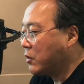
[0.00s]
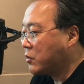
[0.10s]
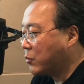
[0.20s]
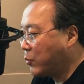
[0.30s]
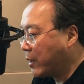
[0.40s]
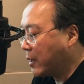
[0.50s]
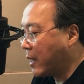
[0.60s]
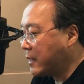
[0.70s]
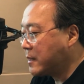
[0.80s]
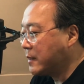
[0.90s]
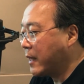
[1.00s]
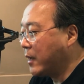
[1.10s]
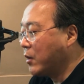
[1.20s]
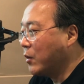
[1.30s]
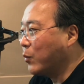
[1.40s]
to realize that
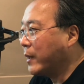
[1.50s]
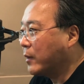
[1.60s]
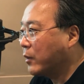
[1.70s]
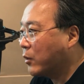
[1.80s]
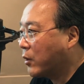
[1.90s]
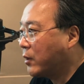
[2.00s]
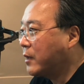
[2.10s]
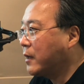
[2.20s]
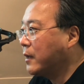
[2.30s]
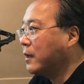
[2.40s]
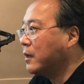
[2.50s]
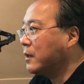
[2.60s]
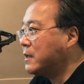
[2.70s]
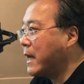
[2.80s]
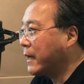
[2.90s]
we learn
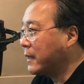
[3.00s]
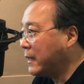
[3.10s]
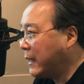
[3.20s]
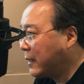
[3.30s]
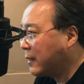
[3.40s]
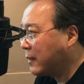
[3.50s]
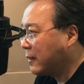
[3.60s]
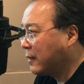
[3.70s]
technique.